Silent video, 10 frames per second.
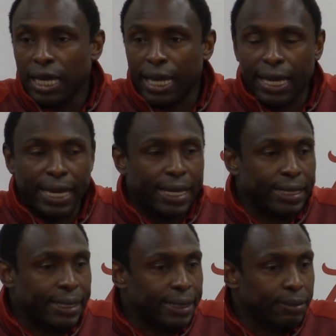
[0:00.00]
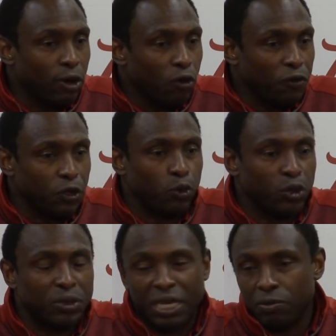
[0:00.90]
and uh, hopefully
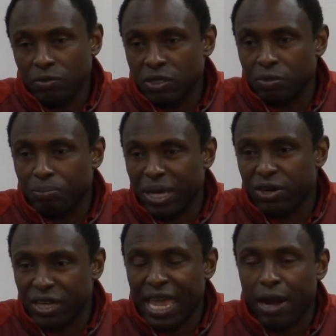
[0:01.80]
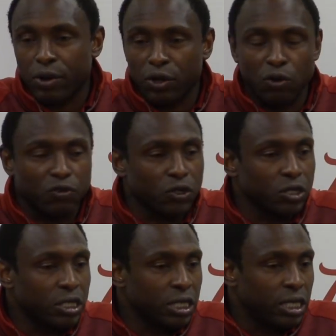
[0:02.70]
we'll get some better carryover
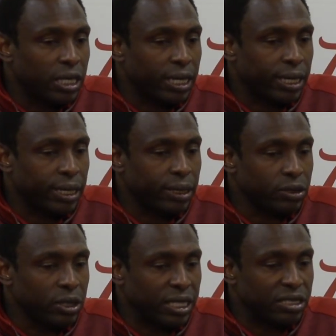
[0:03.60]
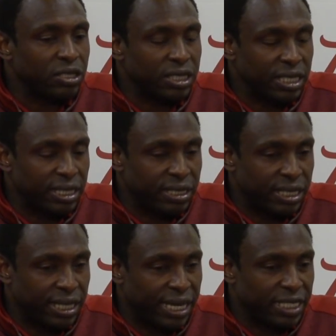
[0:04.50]
uh, into
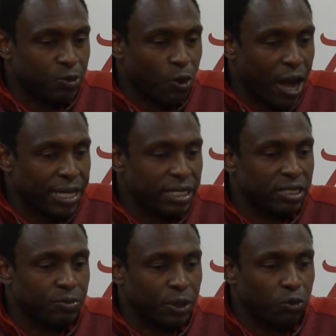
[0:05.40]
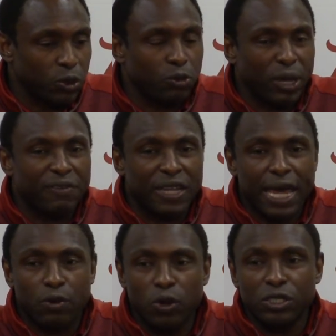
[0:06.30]
today's practice. But we we have a
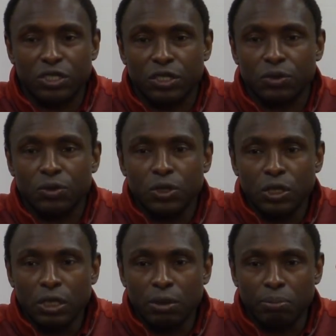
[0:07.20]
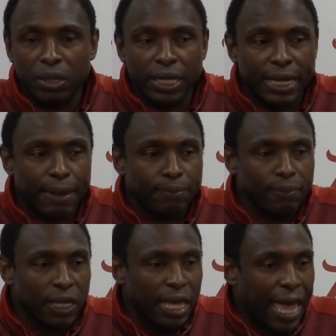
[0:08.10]
lot of work to do. But I'm
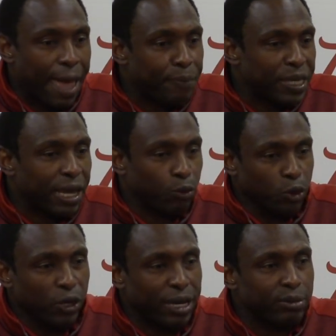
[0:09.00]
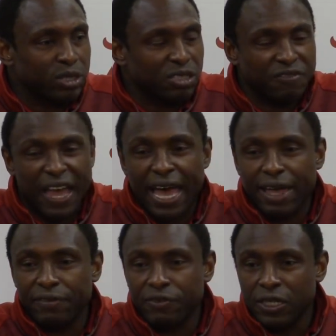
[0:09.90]
happy that we were able to
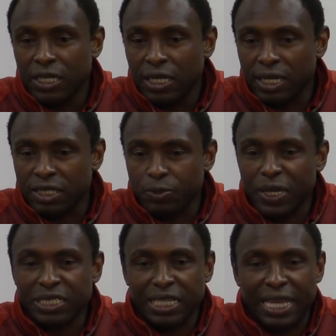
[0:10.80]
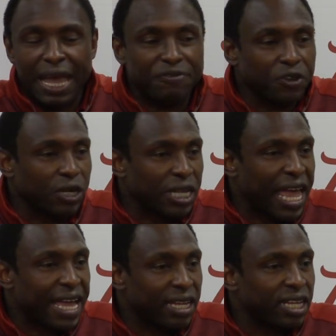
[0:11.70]
survive, especially after a
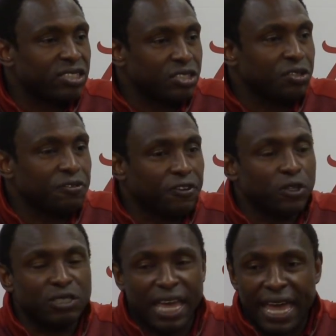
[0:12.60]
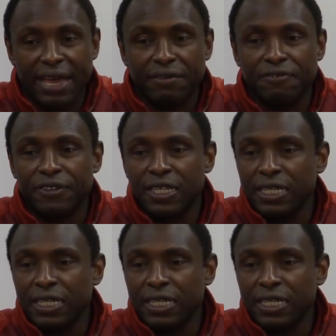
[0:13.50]
lackluster first half.